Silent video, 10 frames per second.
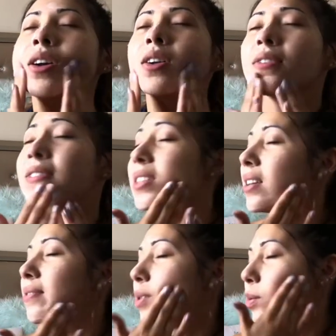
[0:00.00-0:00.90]
your
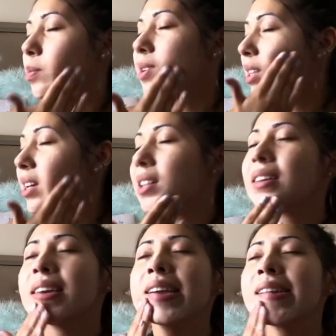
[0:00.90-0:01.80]
skin feels really
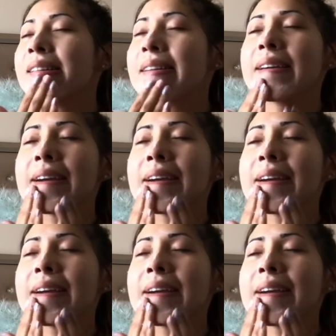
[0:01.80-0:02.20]
clean.